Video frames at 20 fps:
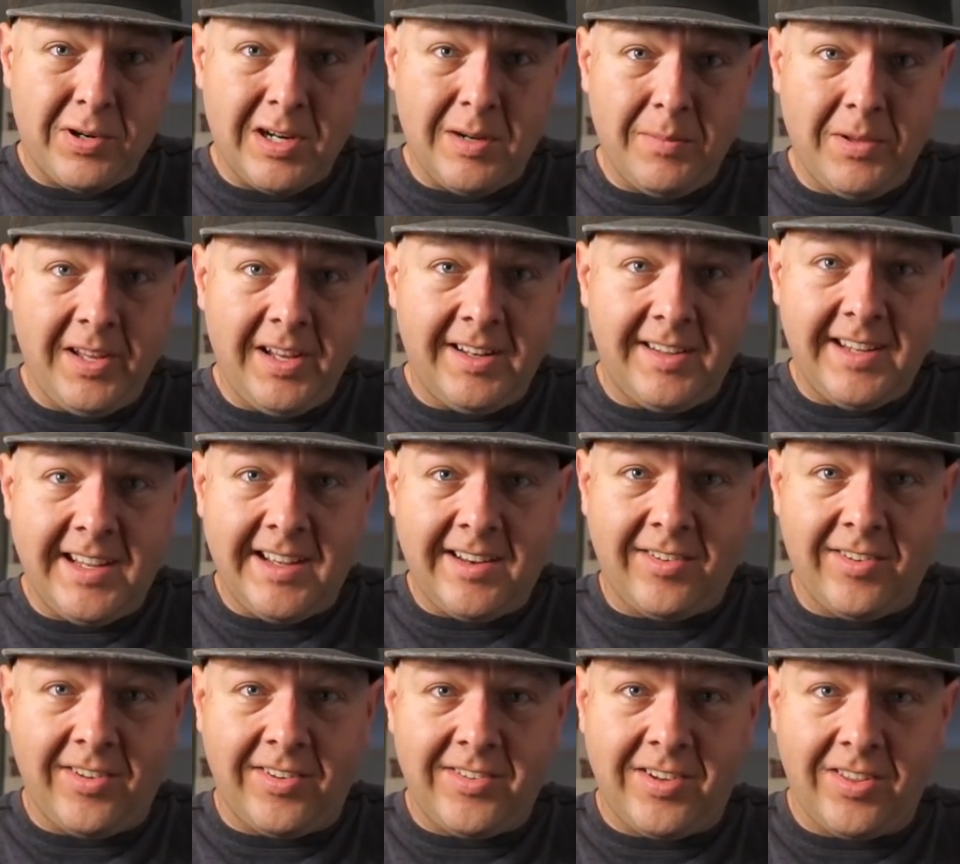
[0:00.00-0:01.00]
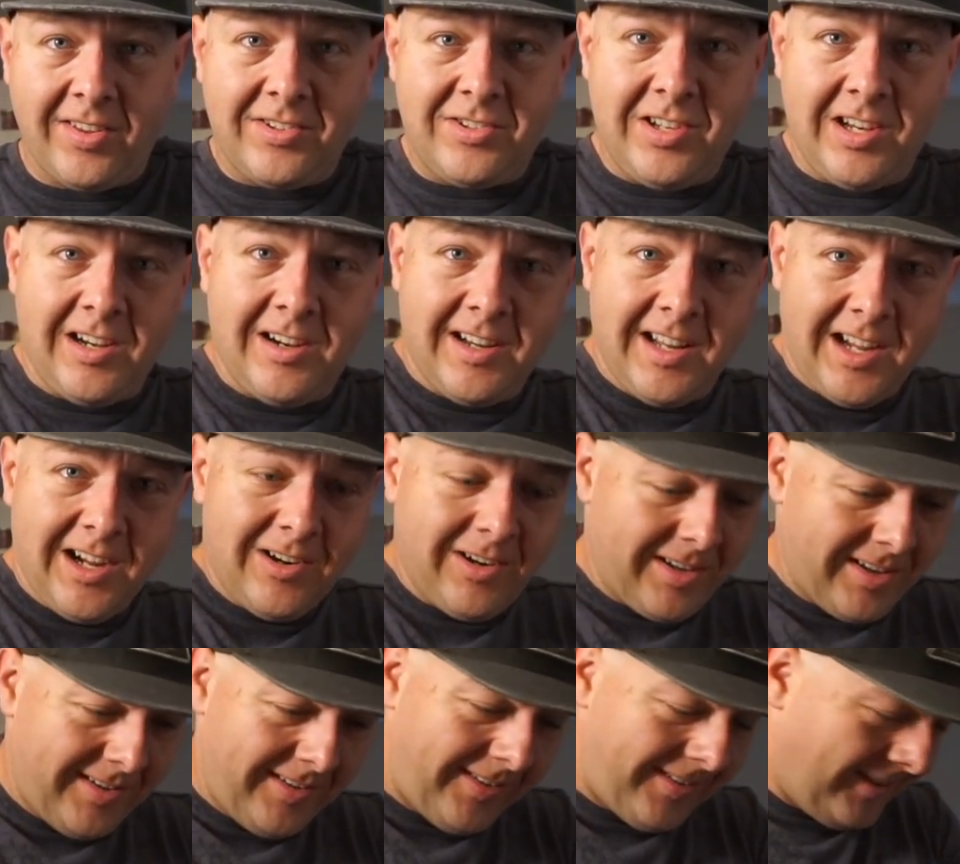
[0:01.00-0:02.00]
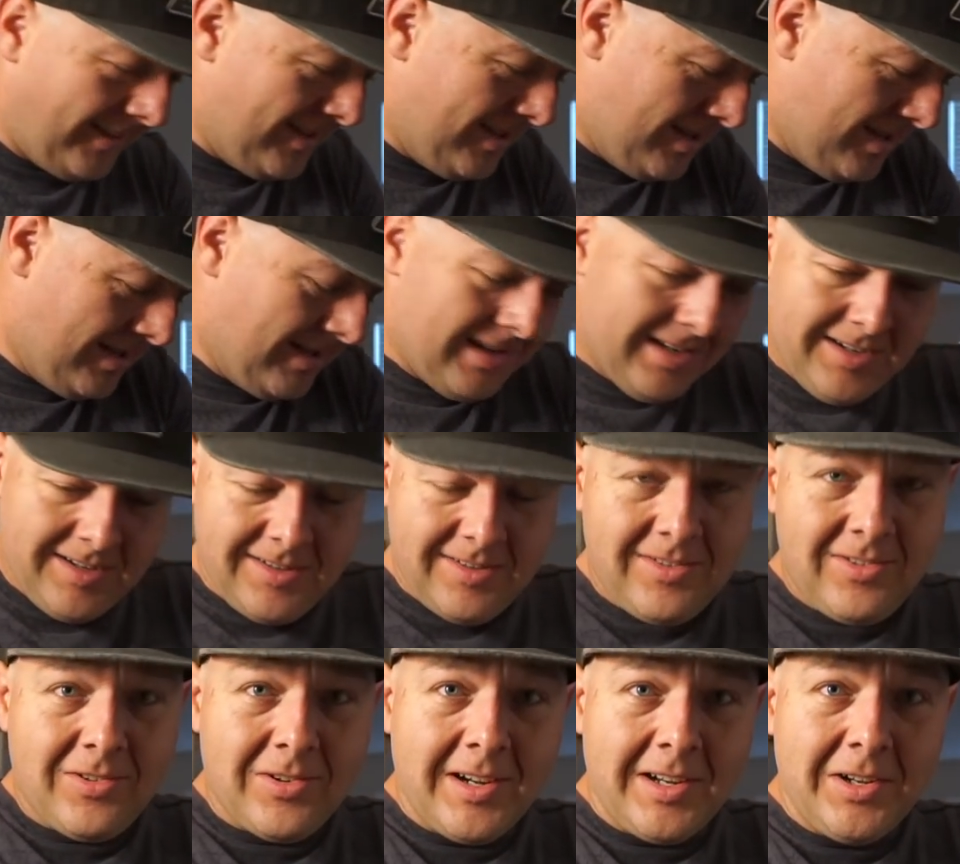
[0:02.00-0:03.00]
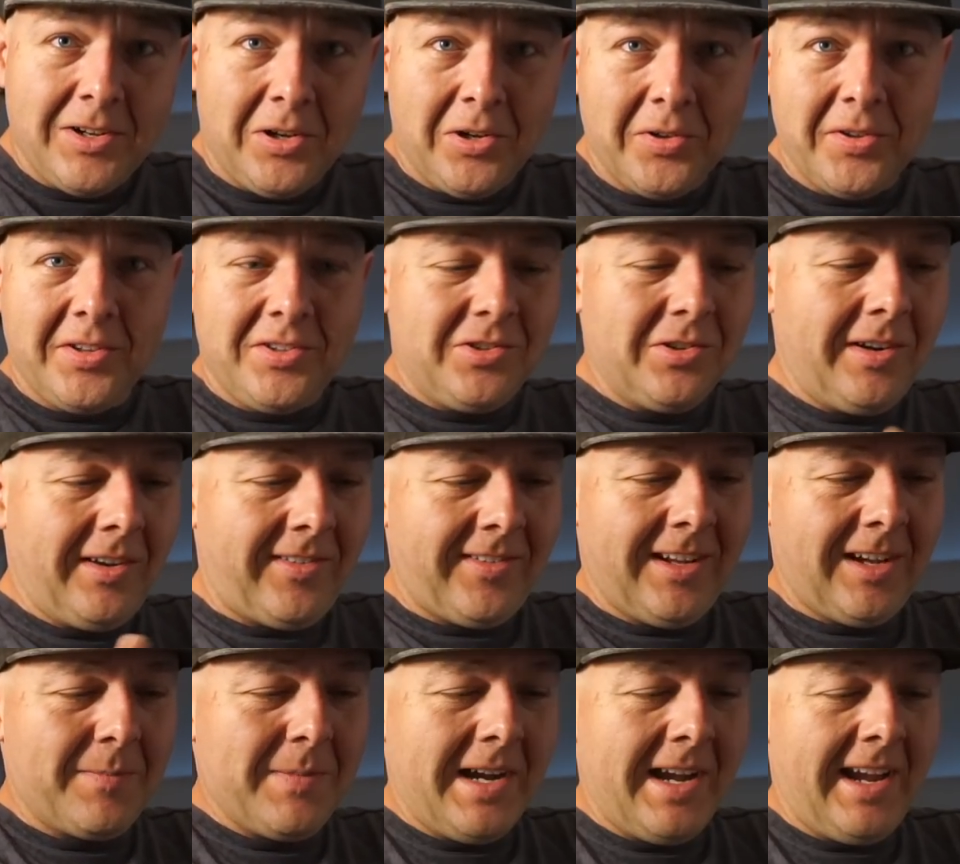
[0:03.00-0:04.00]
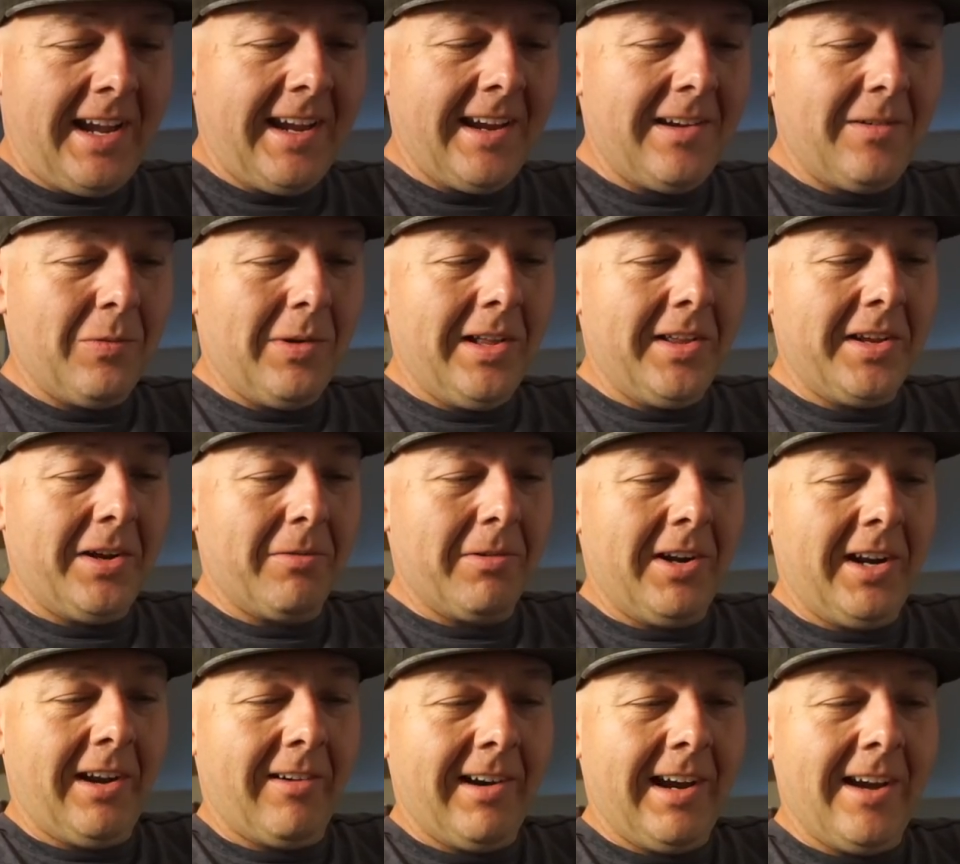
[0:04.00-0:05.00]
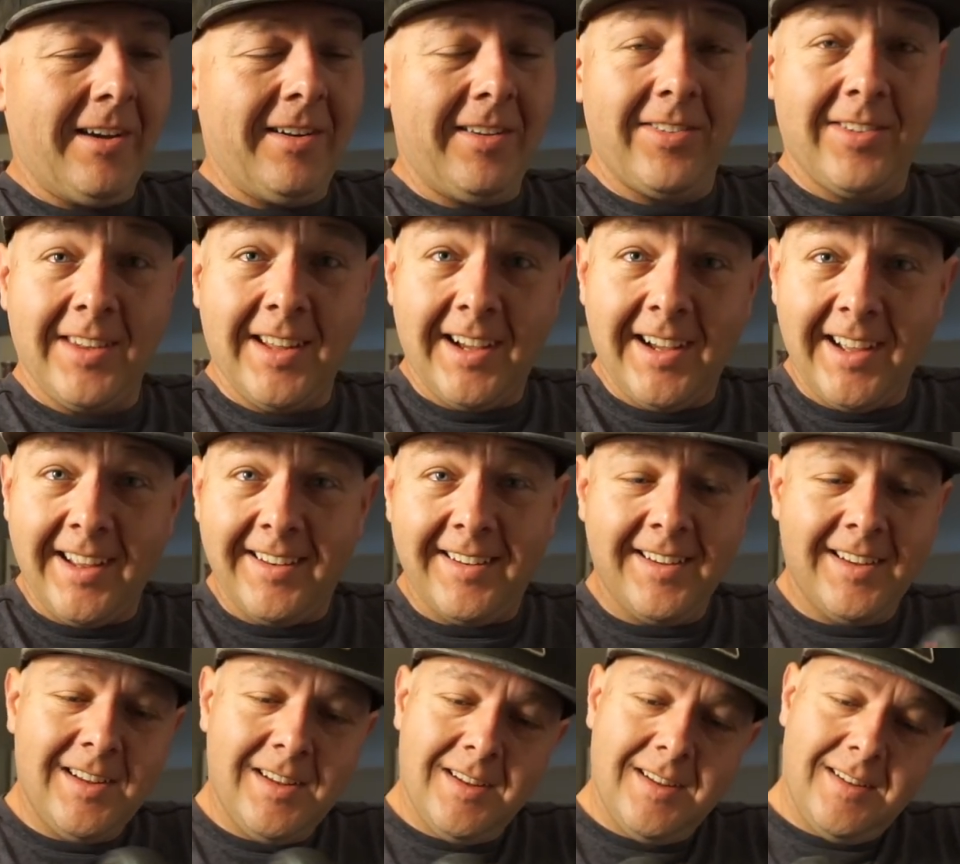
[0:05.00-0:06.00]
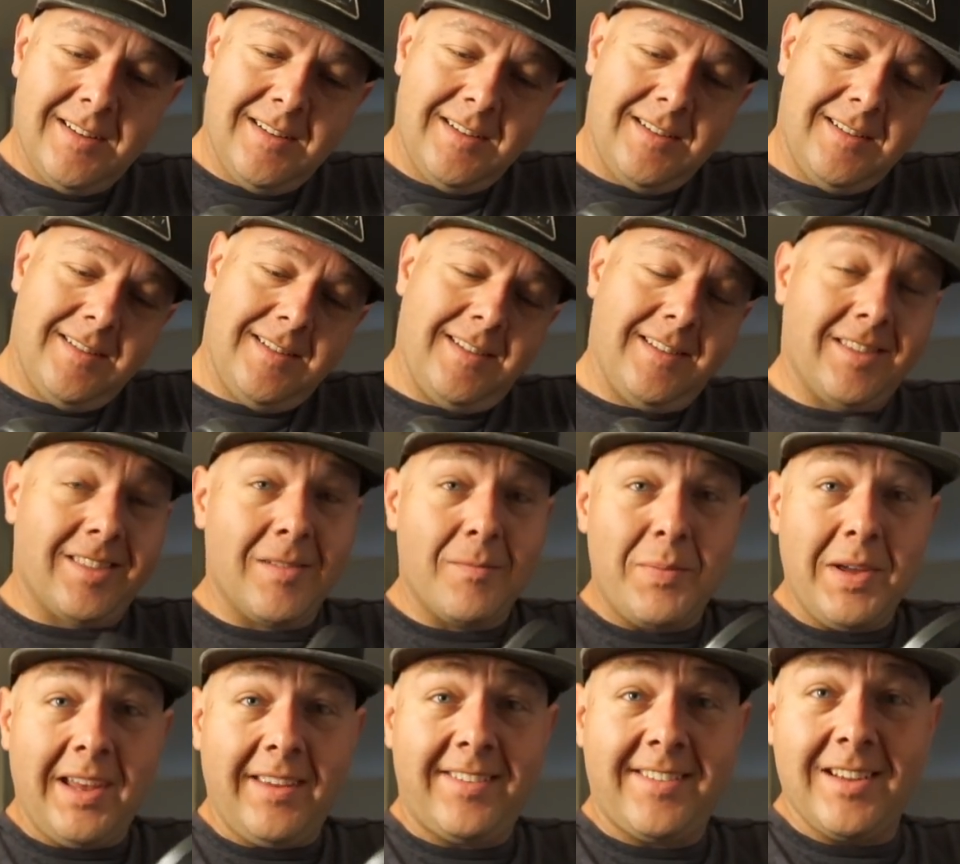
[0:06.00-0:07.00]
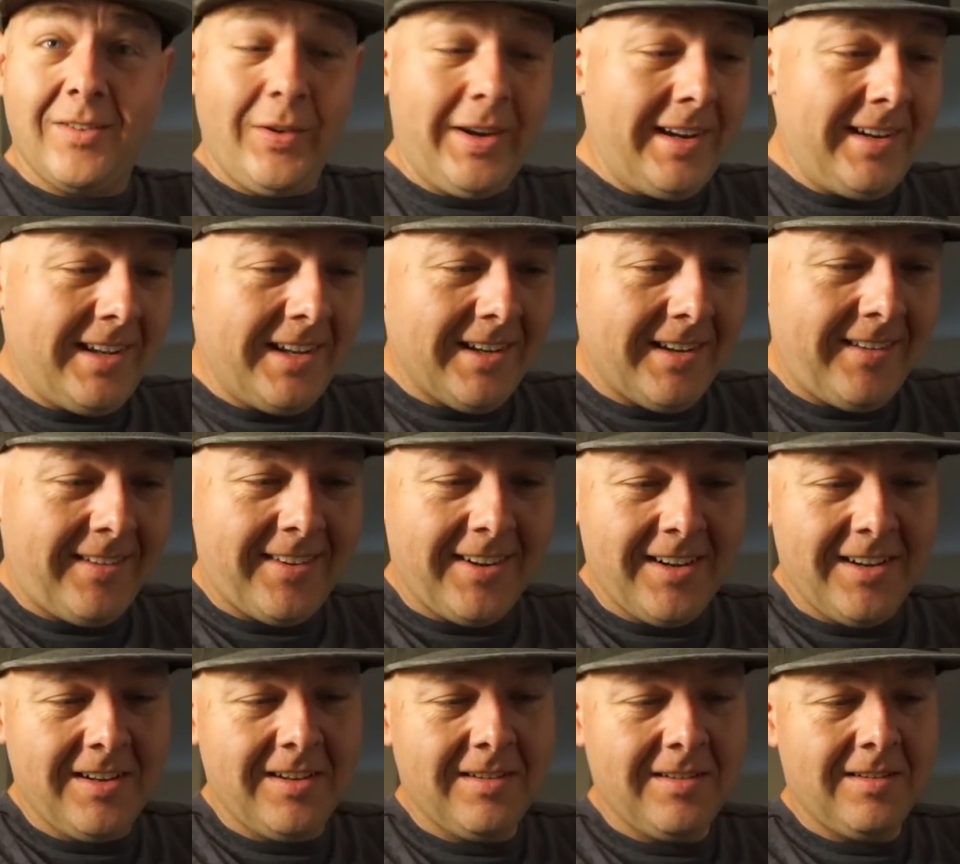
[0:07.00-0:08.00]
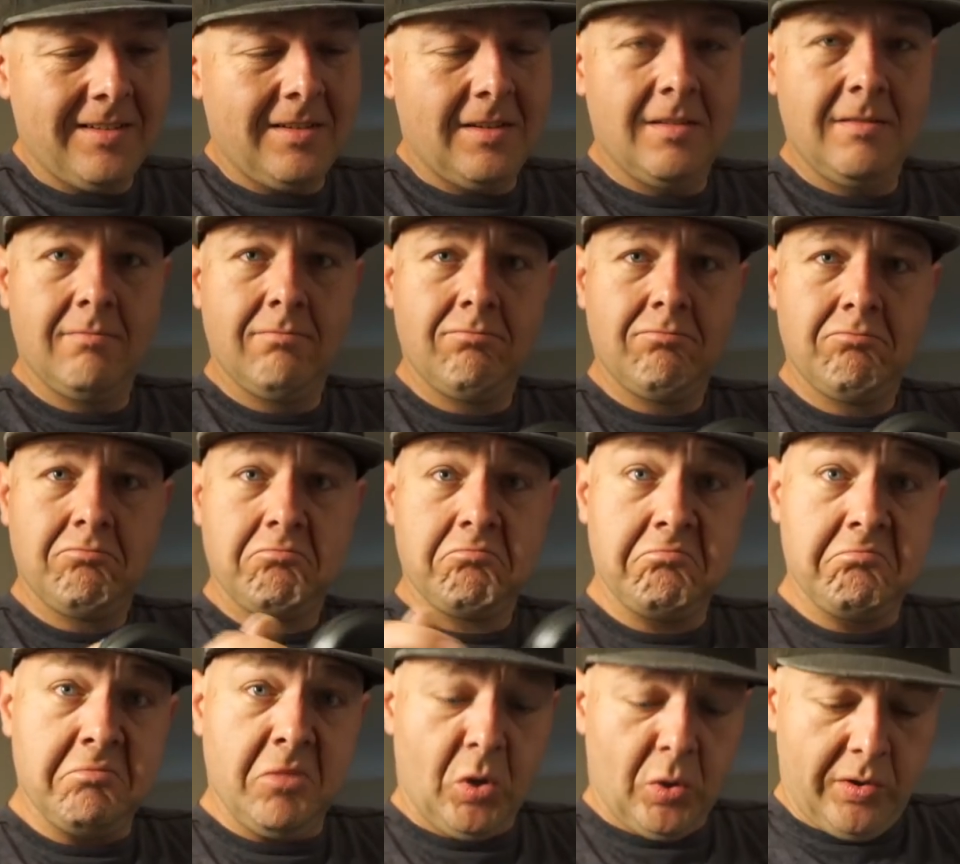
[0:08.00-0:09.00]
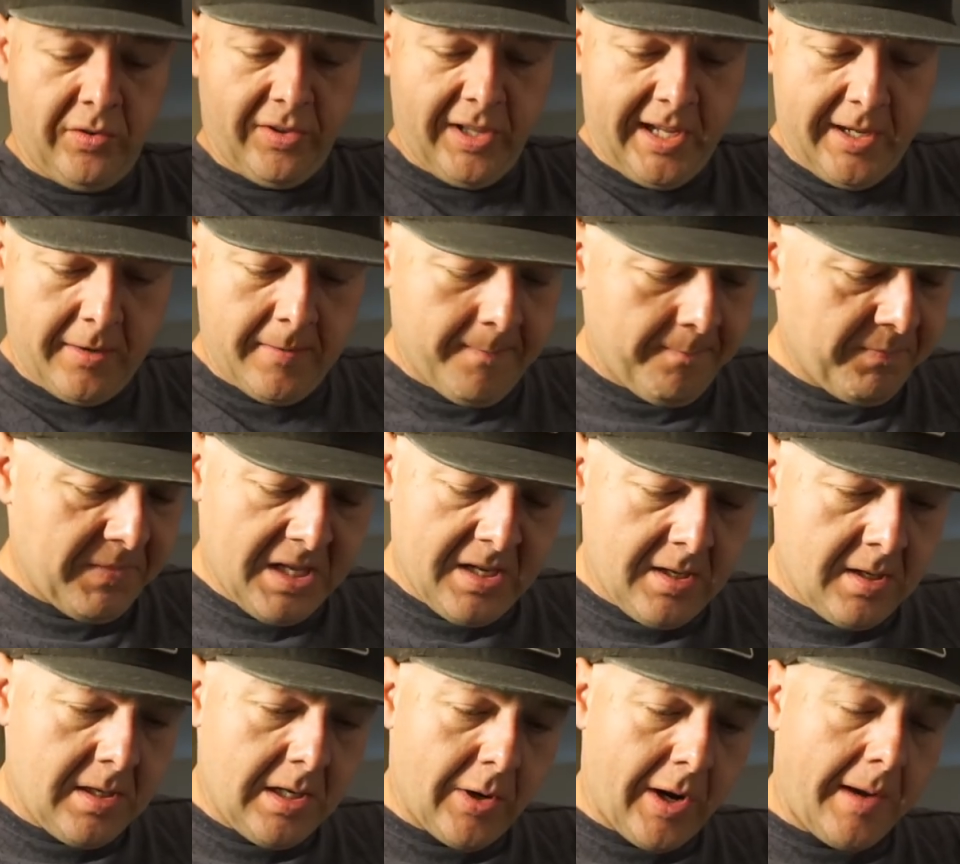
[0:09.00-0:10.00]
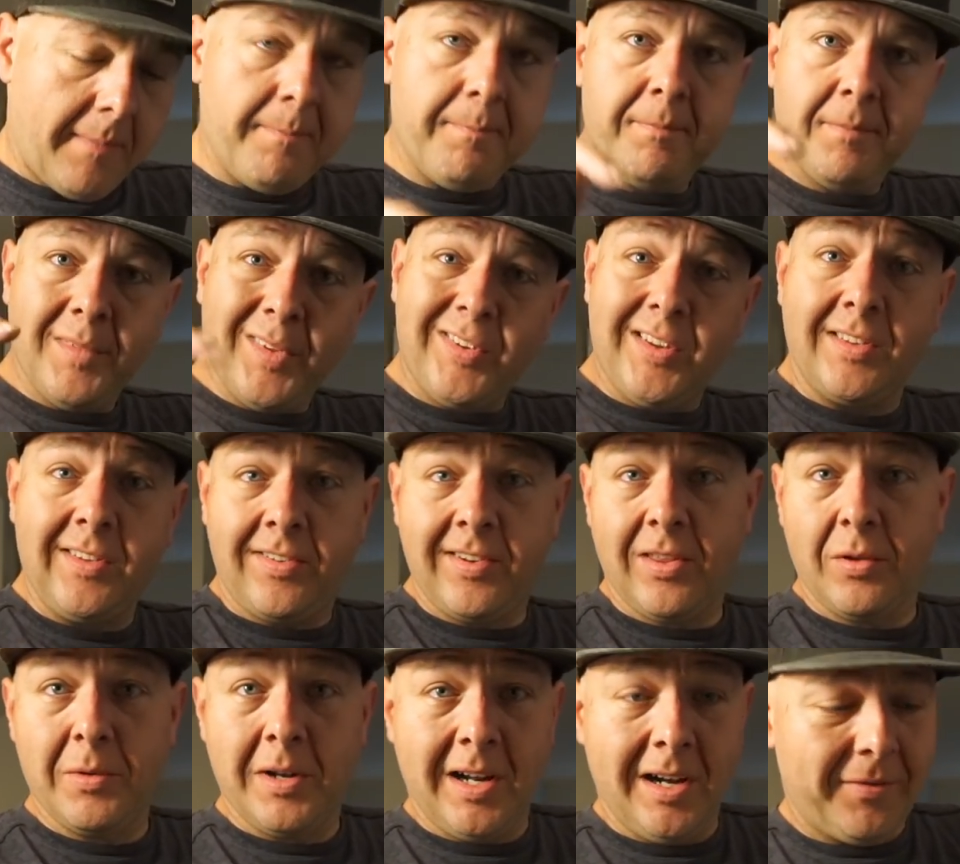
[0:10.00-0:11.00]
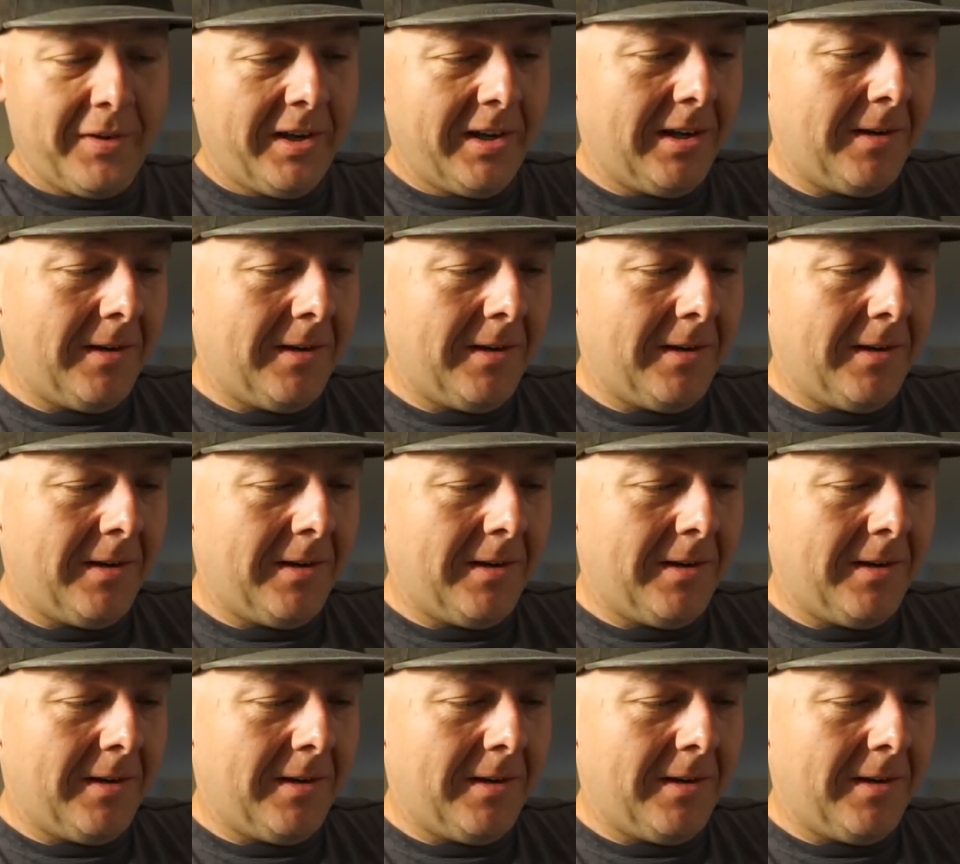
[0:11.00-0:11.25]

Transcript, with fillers: probably attach this to the chair now because trying to hold the joystick by hand while you're running around is not the best of ideas. Horn's loud. Okay, let's get this other one off of